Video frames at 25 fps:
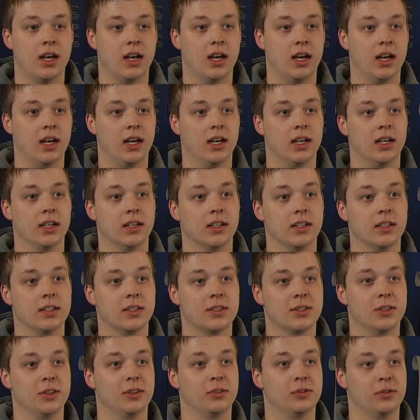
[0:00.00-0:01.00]
Uh,
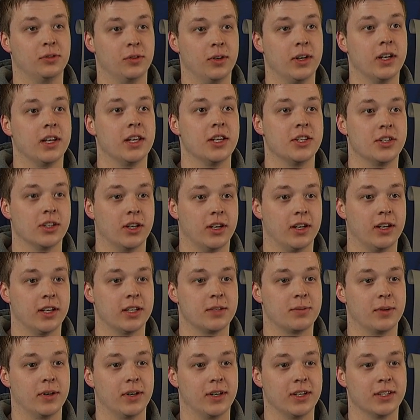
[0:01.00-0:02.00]
so really enjoying the
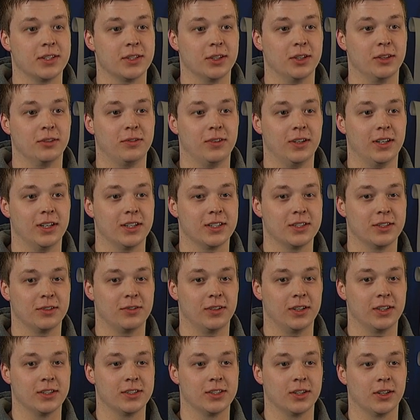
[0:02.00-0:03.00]
experience so far, so
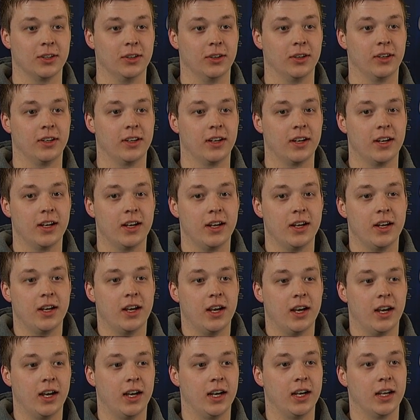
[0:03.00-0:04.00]
far so good.
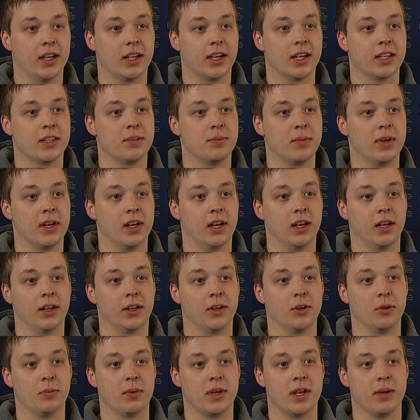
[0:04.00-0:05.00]
Uh, you get to meet a lot of
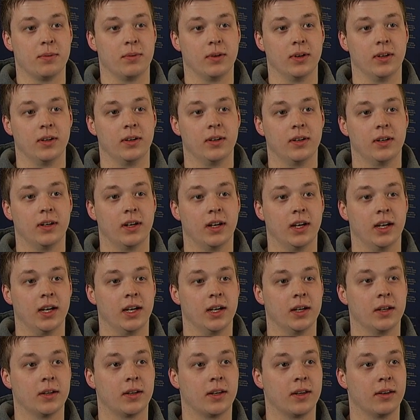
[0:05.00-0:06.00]
new people,
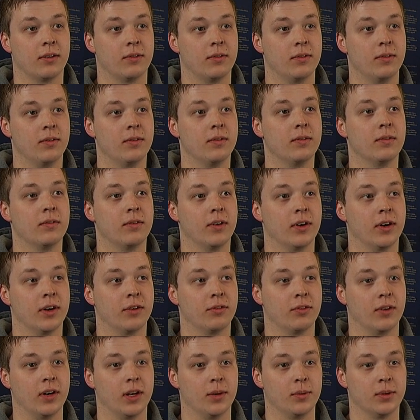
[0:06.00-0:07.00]
uh, get very
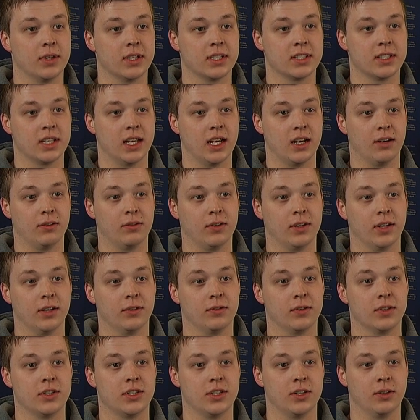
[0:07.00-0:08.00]
friendly with the staff and
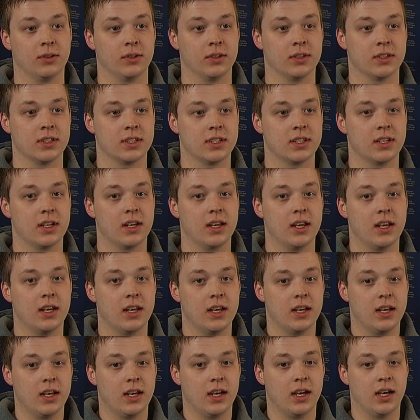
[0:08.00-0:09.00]
different students.
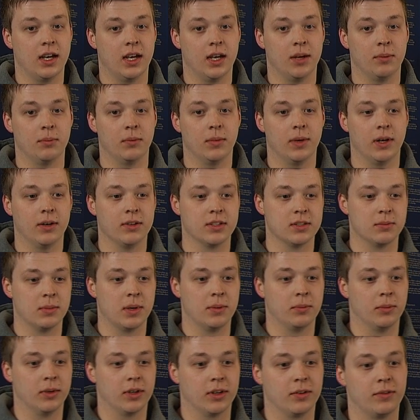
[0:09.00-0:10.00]
Um, I was a
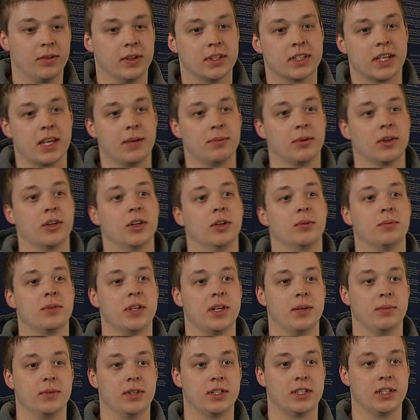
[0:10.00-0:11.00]
member of the Fitzgibbon Cup
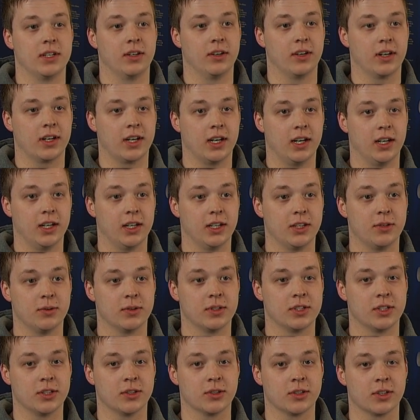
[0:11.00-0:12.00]
team this year in the college,
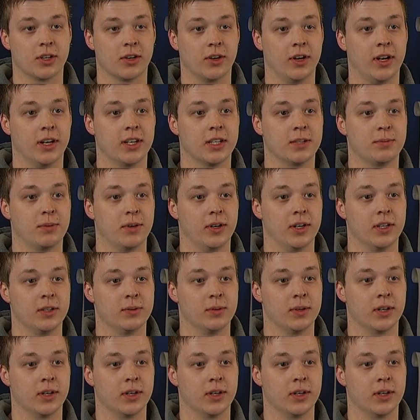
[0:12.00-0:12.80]
which was a great experience.